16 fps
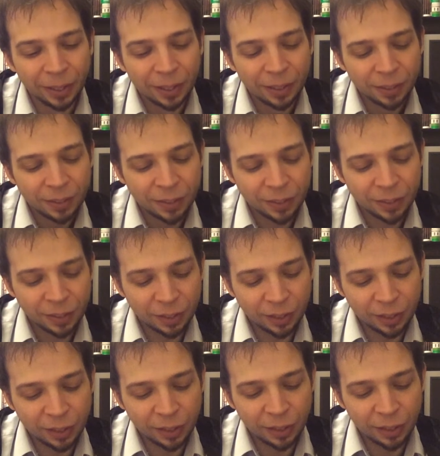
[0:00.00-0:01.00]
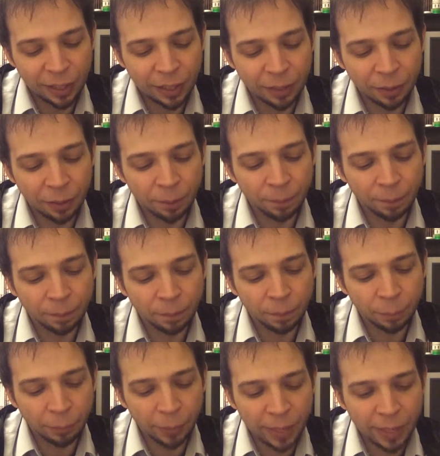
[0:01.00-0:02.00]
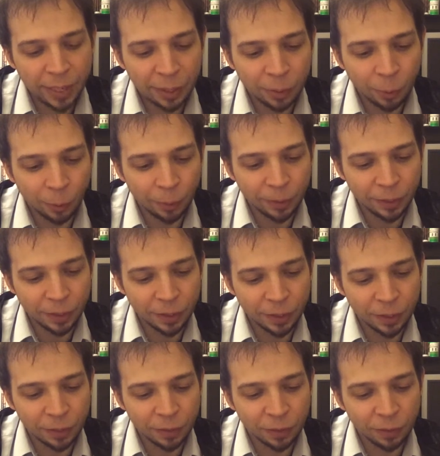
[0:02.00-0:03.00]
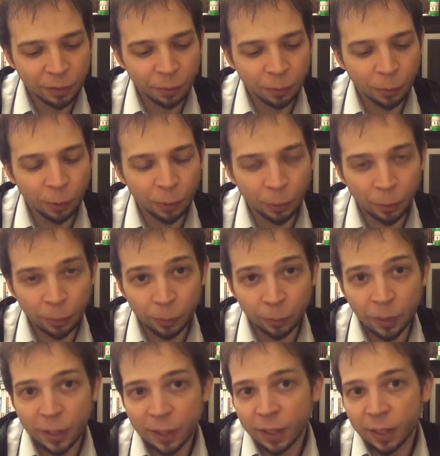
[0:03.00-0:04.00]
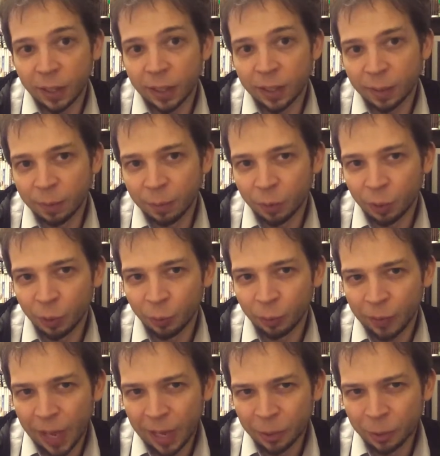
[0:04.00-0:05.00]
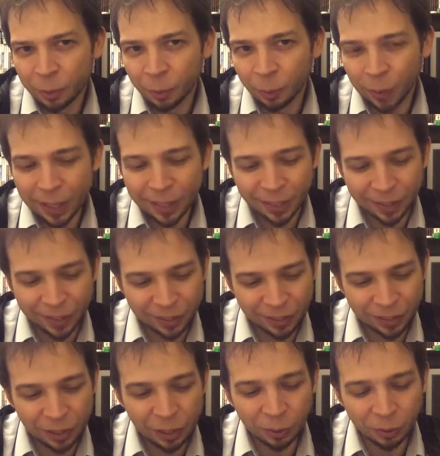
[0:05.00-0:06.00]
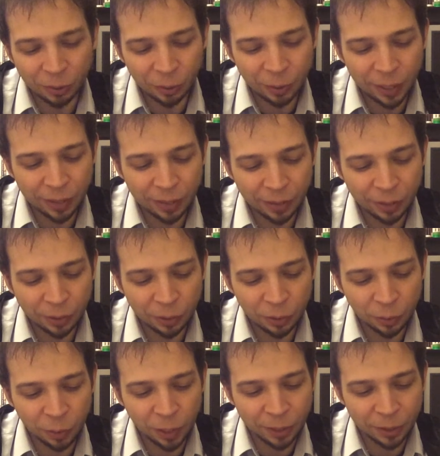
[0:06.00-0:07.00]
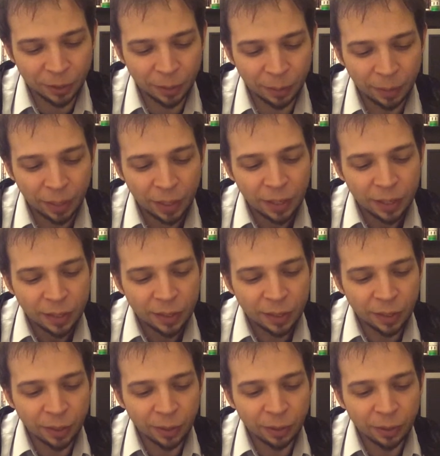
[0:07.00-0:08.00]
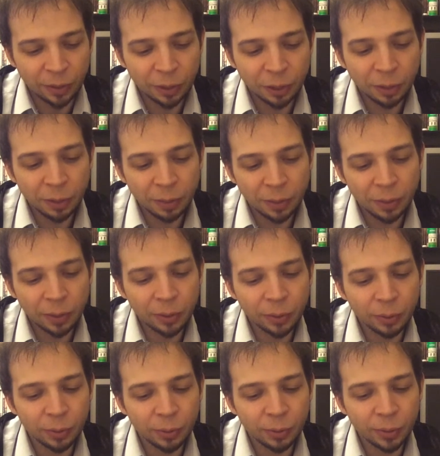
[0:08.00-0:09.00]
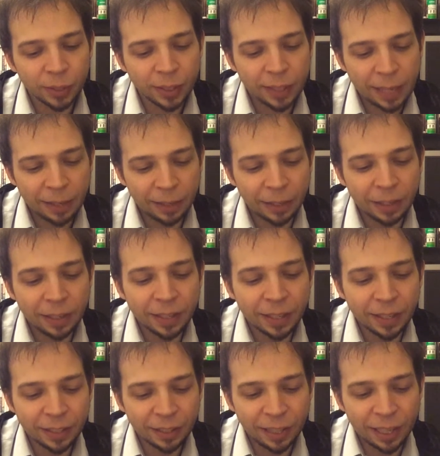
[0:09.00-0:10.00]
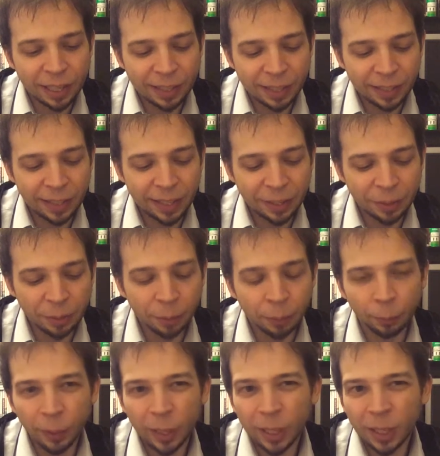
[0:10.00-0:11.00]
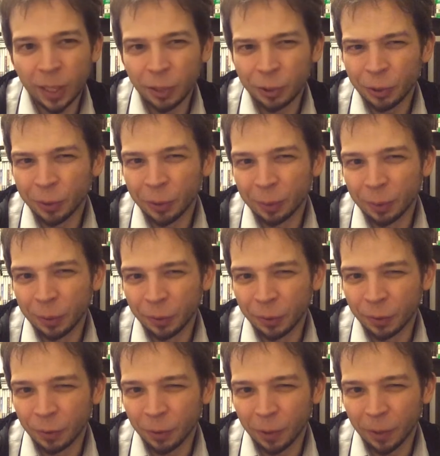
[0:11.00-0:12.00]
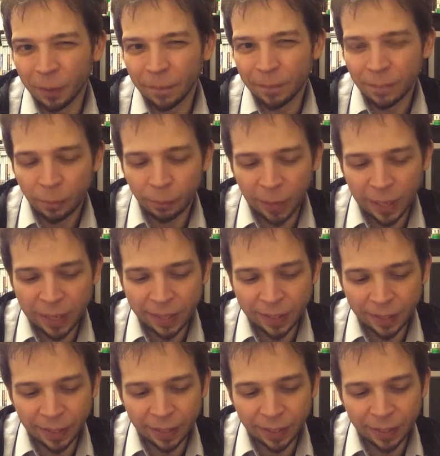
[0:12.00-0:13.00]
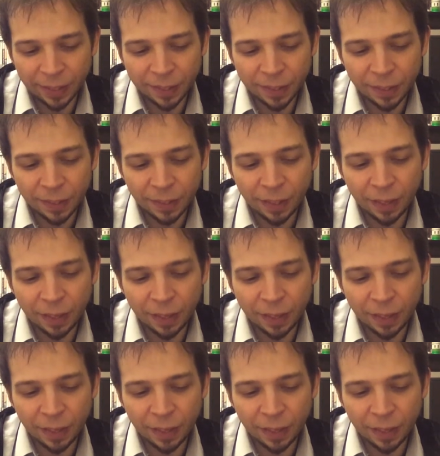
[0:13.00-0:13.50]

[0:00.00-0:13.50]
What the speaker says: So you're breeding horses for horse racing, and the actual races, you don't do anything, you just watch them. So Chocoo Stallion is a lot like that. You're breeding chocobos for racing, I guess.